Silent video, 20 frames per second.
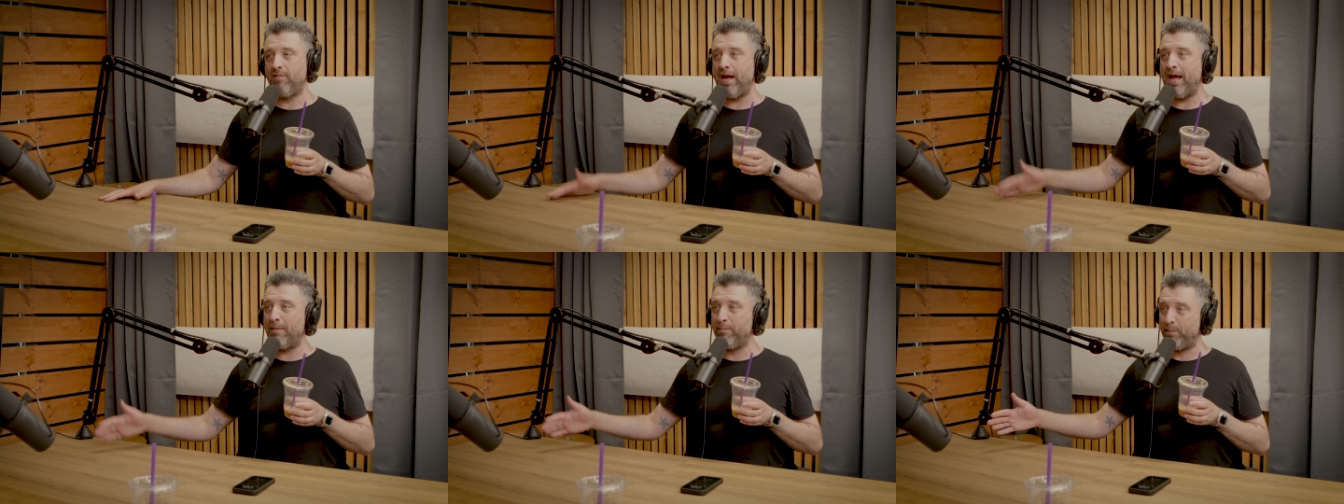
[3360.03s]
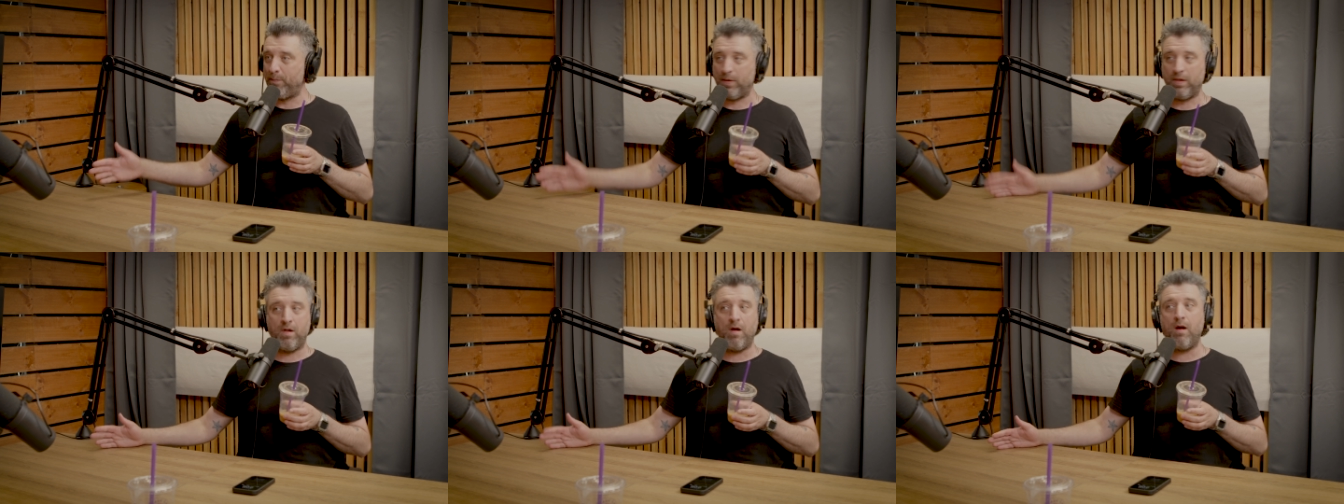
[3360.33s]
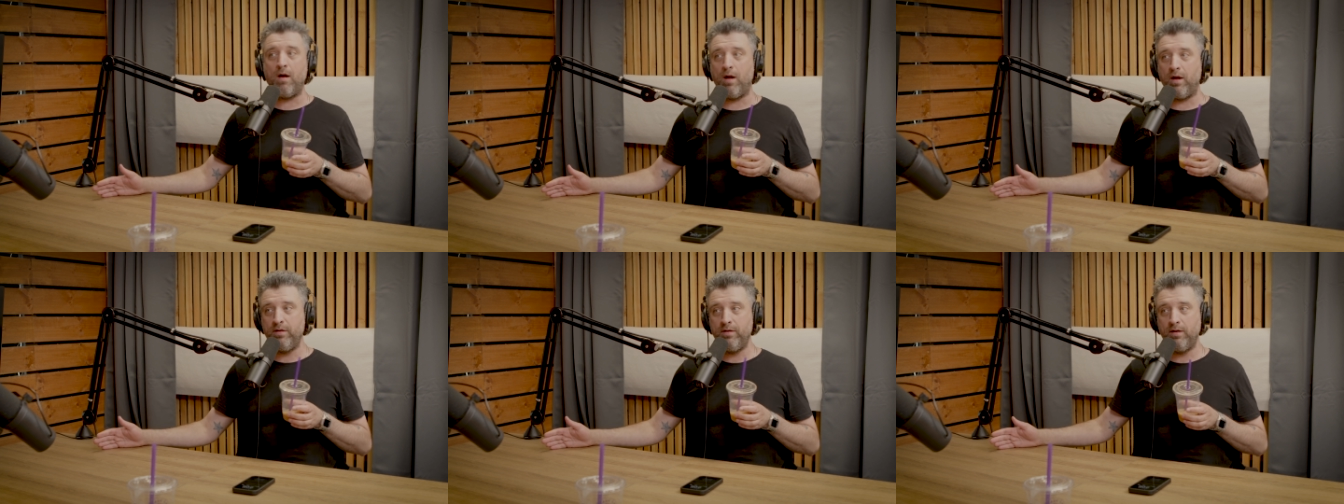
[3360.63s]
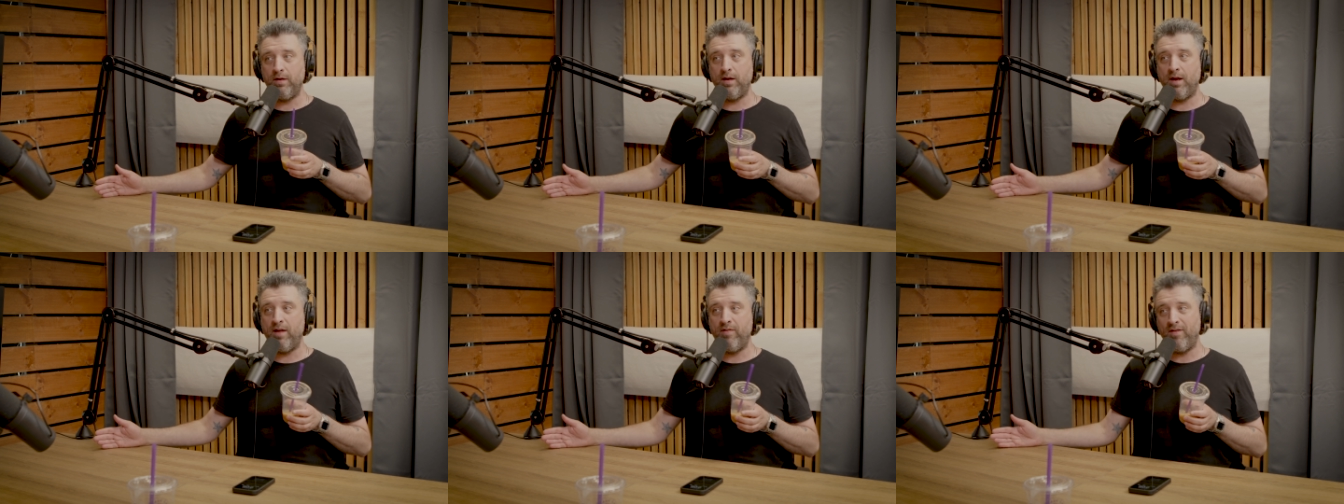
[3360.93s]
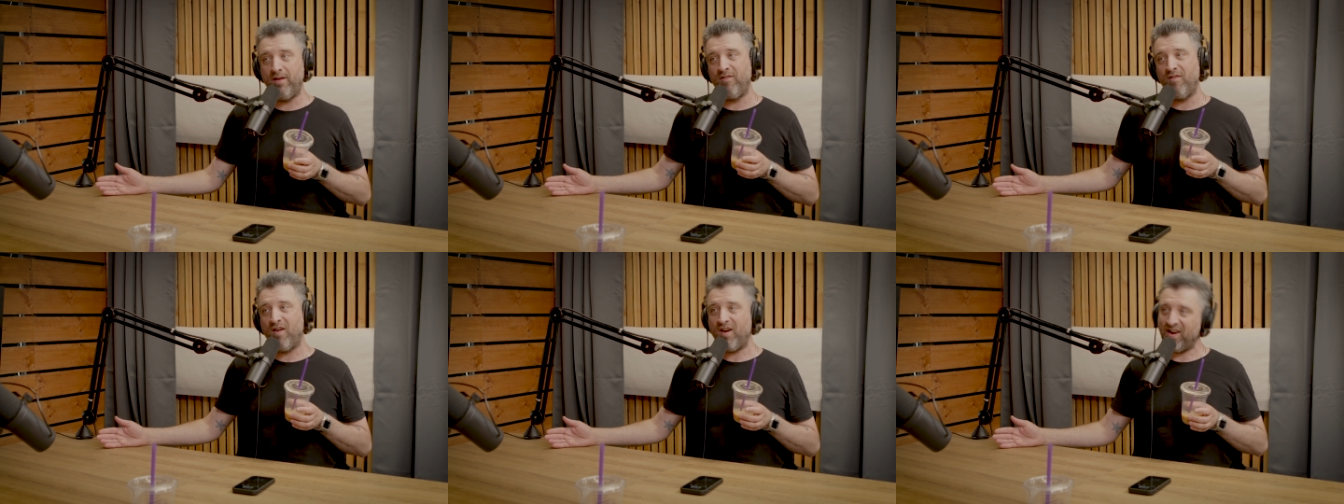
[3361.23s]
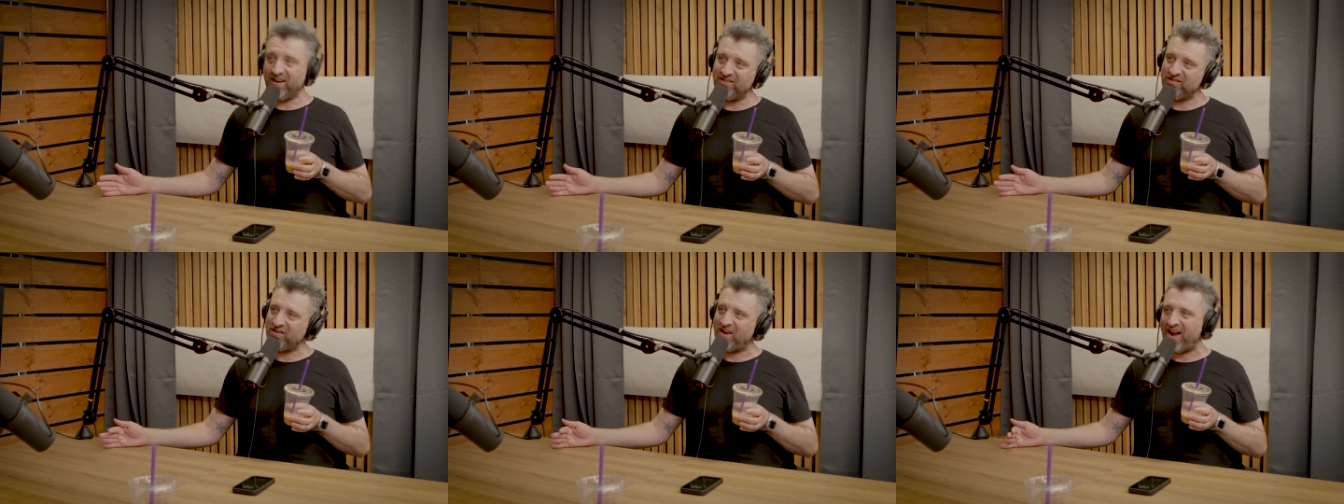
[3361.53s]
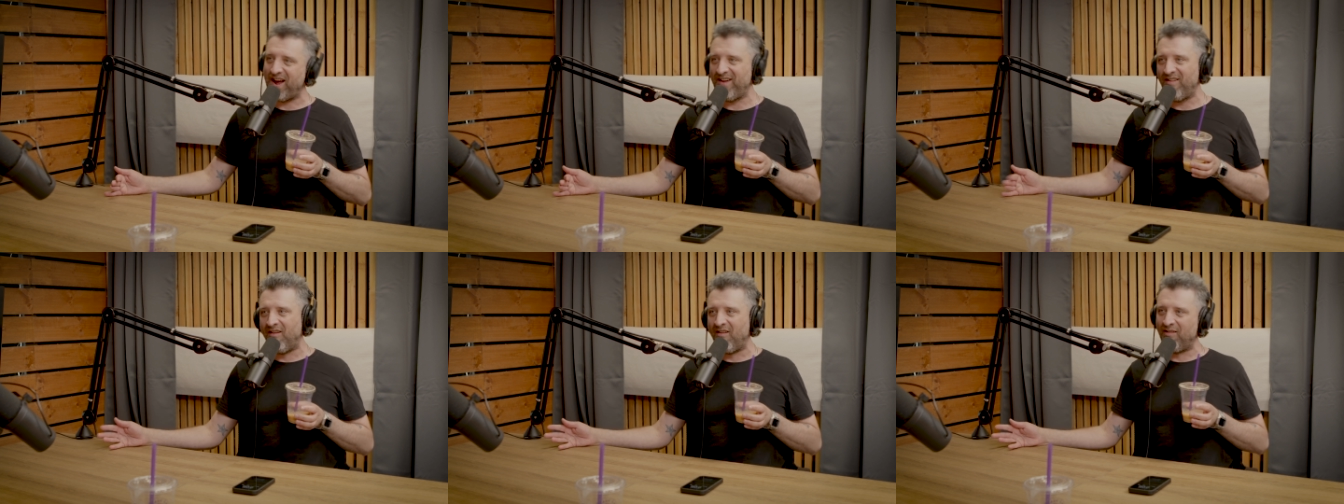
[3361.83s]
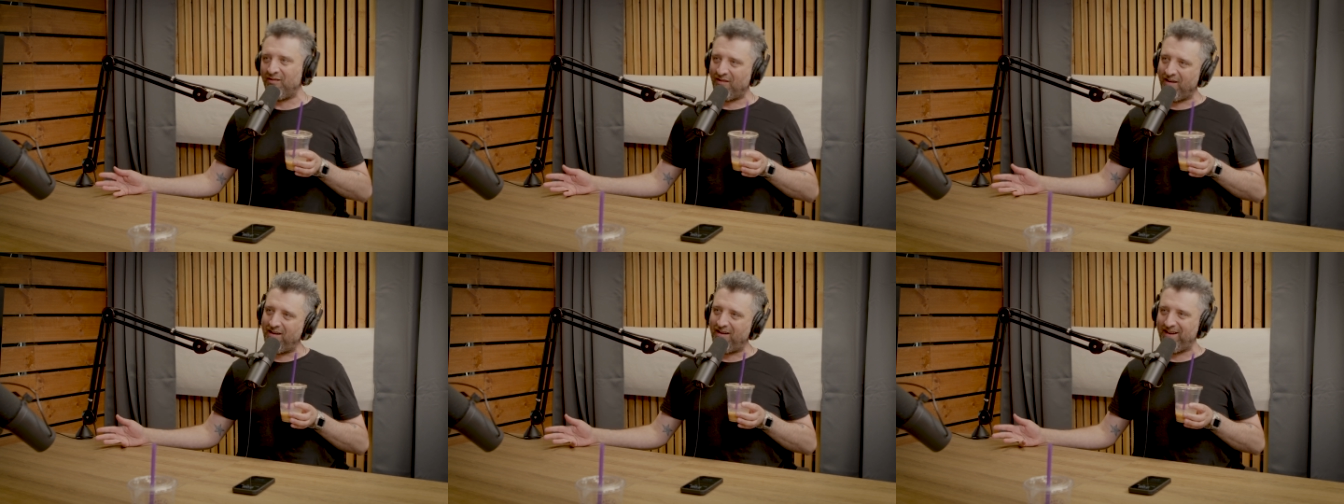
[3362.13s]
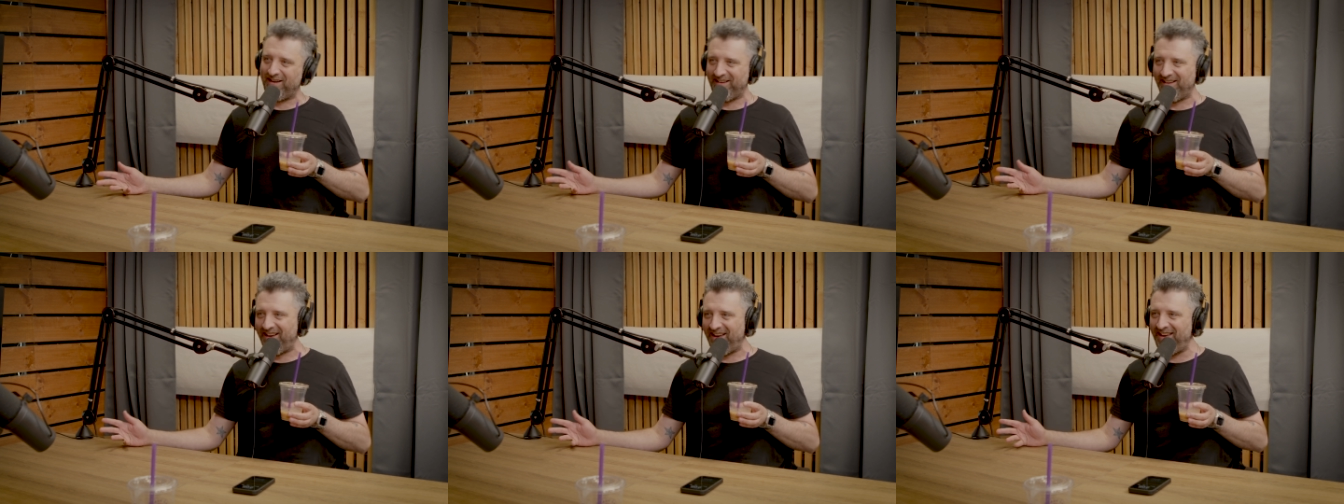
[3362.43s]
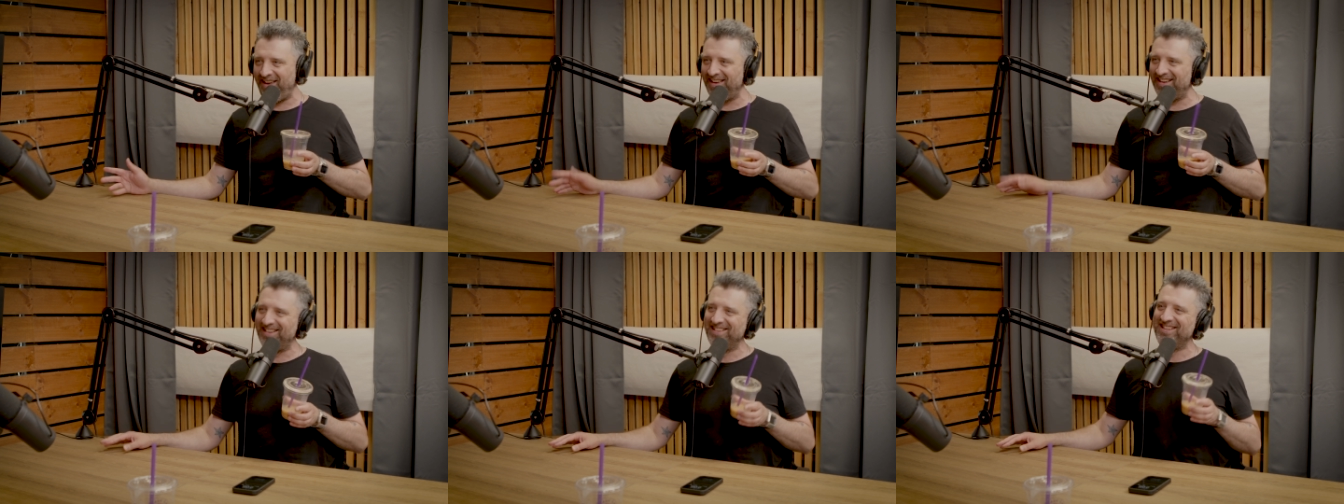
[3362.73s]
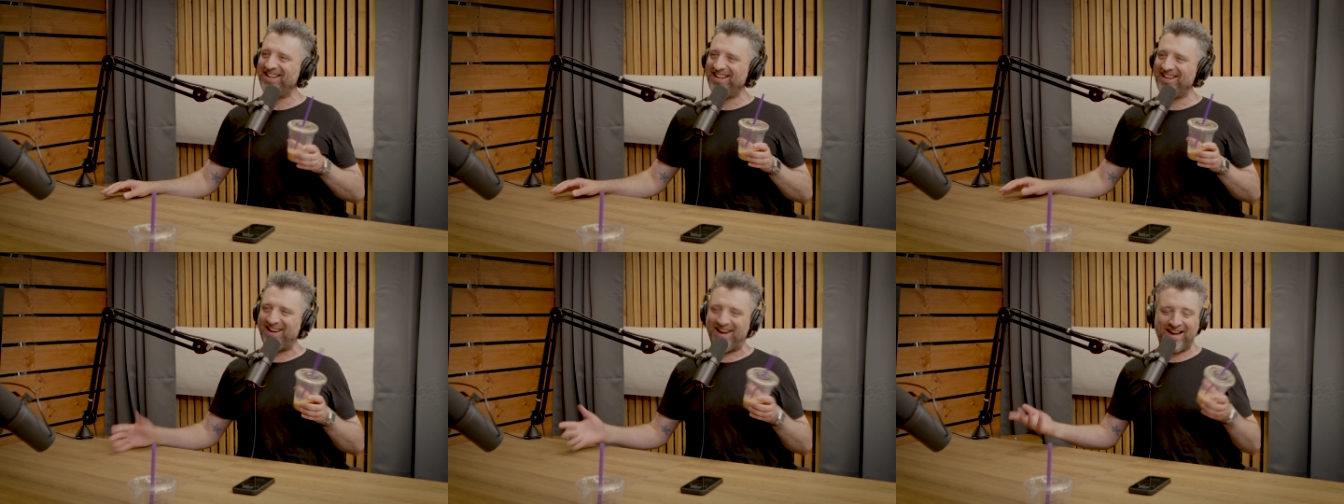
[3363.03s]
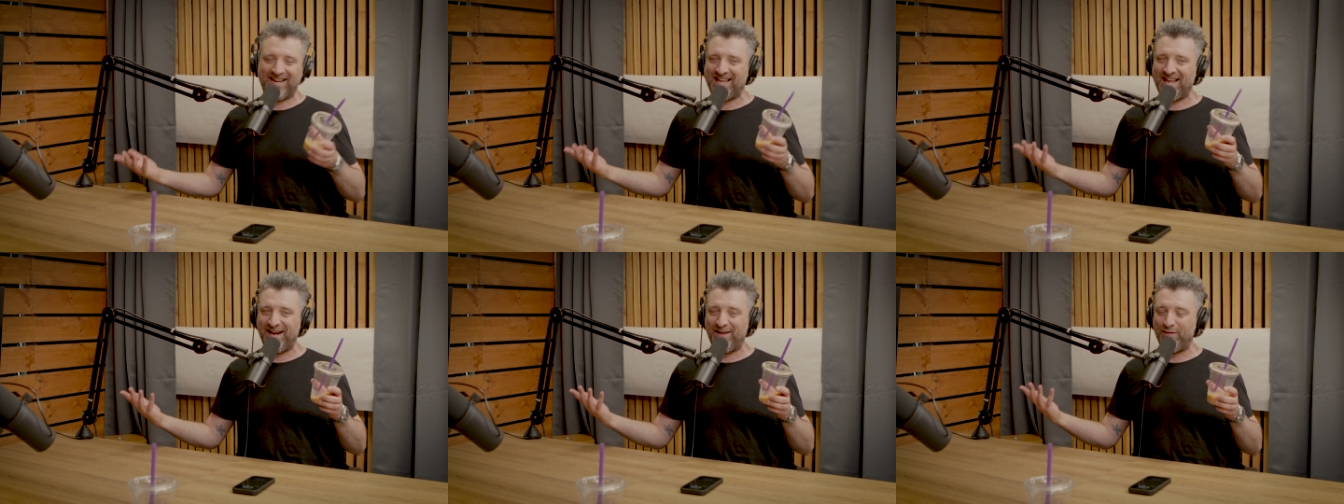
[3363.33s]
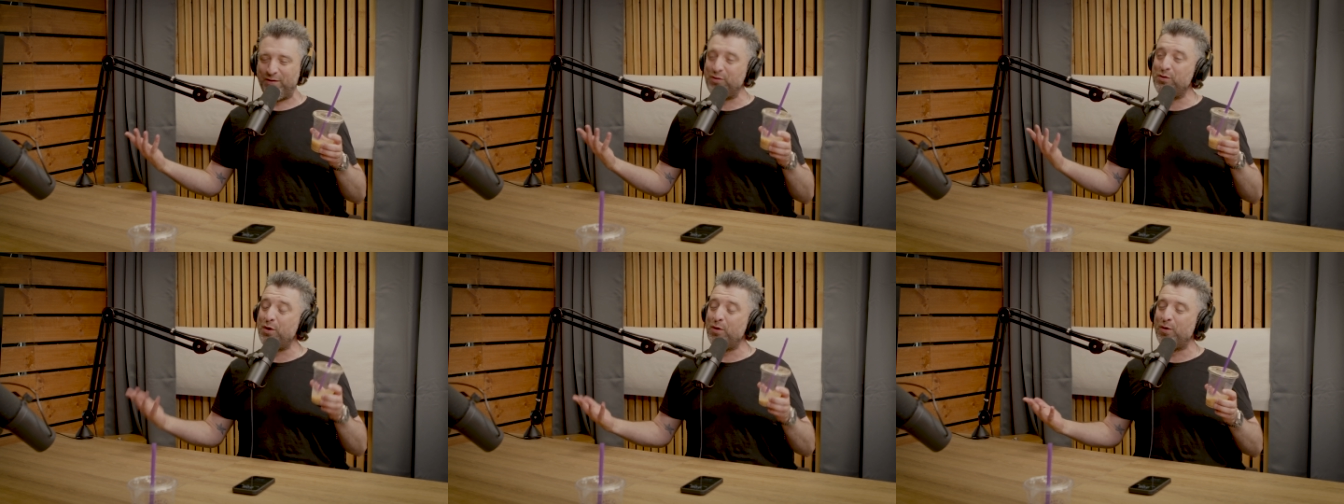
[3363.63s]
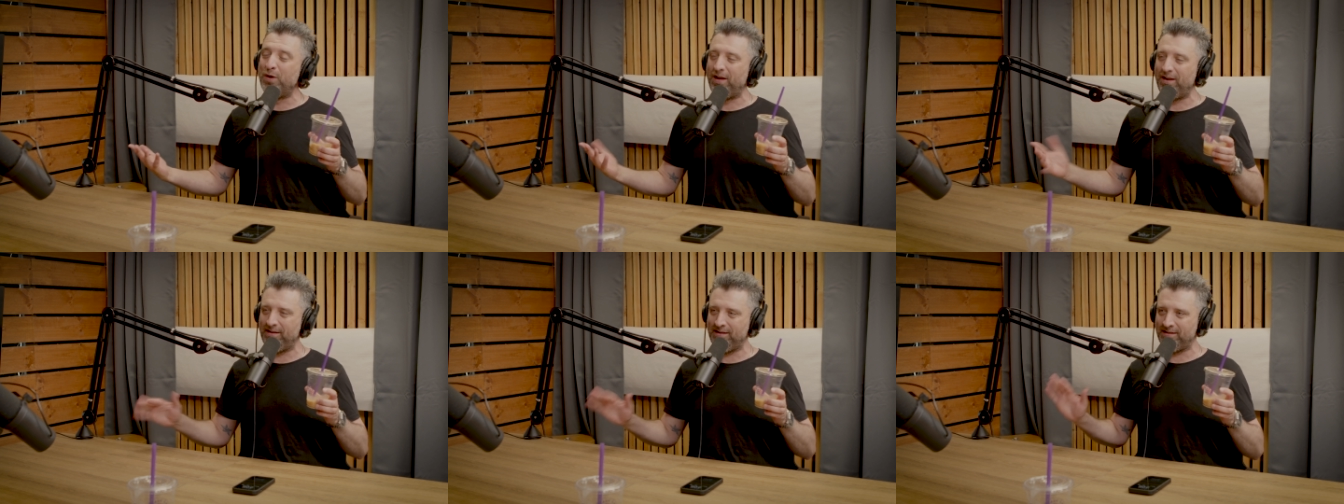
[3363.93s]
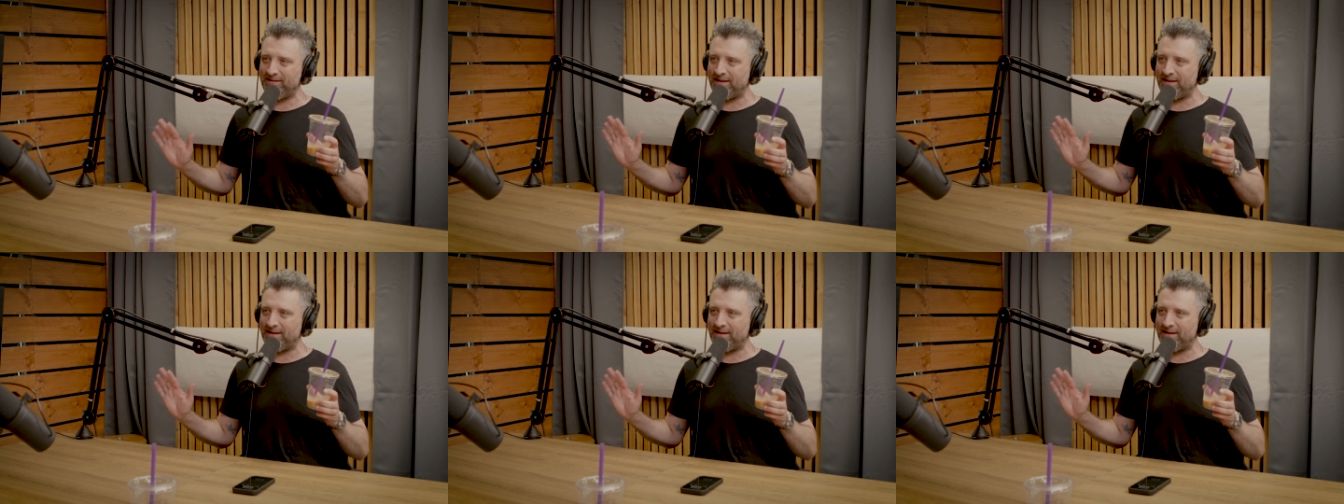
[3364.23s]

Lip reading: and blonde, and then I say, all right, yeah, and then I can't even do it.